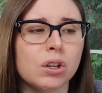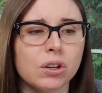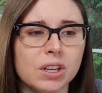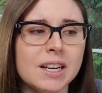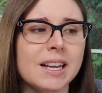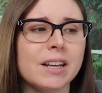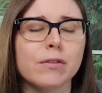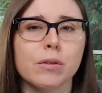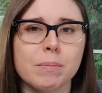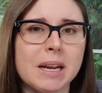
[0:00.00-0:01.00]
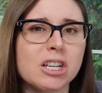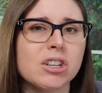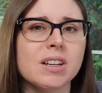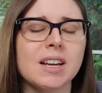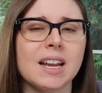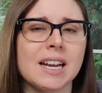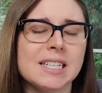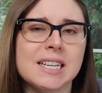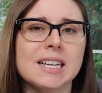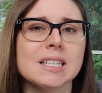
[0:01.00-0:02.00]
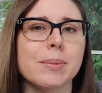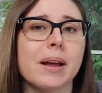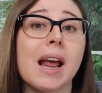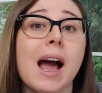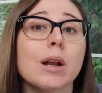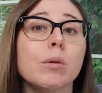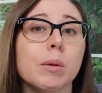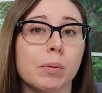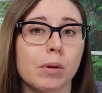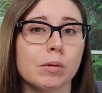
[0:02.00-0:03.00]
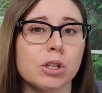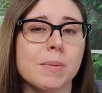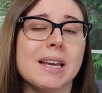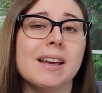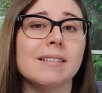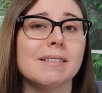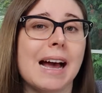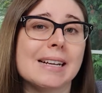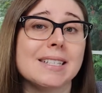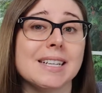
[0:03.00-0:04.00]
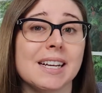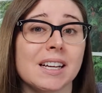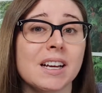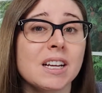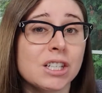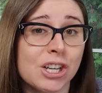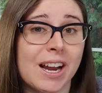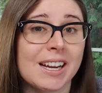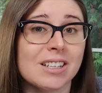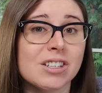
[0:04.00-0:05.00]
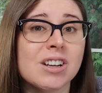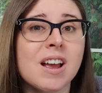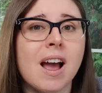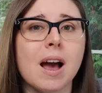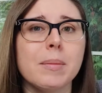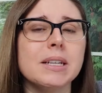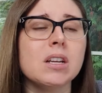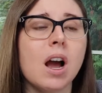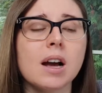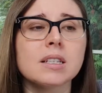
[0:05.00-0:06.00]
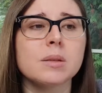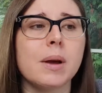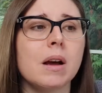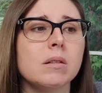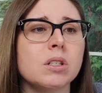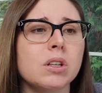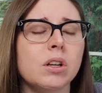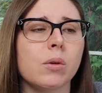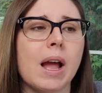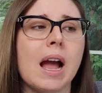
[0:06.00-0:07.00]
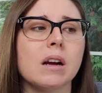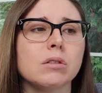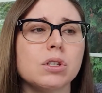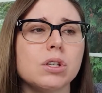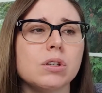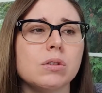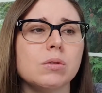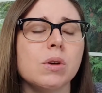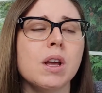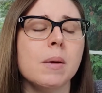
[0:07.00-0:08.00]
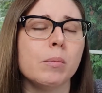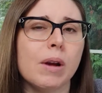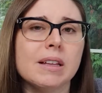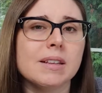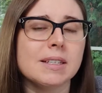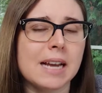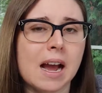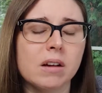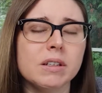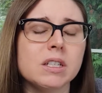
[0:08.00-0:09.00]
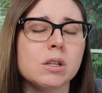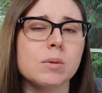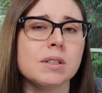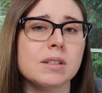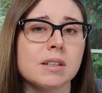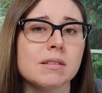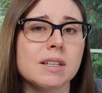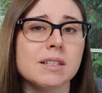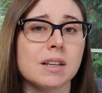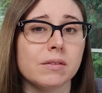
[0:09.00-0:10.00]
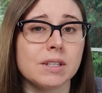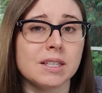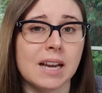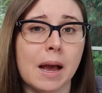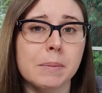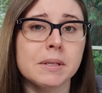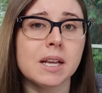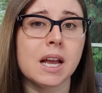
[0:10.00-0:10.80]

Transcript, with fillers: good information and ideas about how to approach making lasting change. Um, it talks about, you know, how to break this down into a series of steps